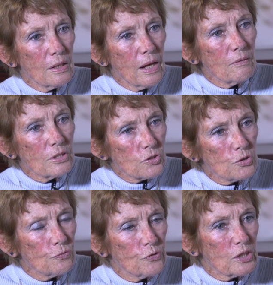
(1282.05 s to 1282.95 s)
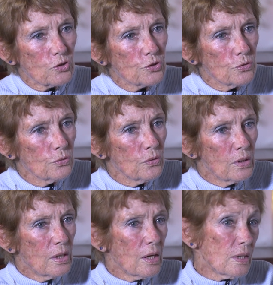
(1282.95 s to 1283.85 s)
allow it to affect you
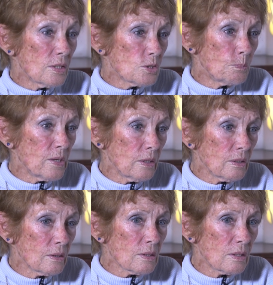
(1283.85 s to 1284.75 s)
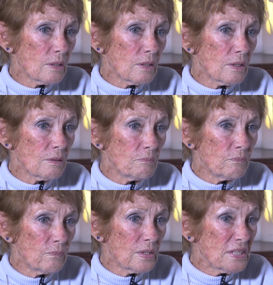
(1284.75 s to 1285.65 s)
as being
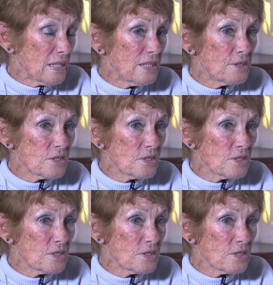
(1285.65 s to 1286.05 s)
a deadly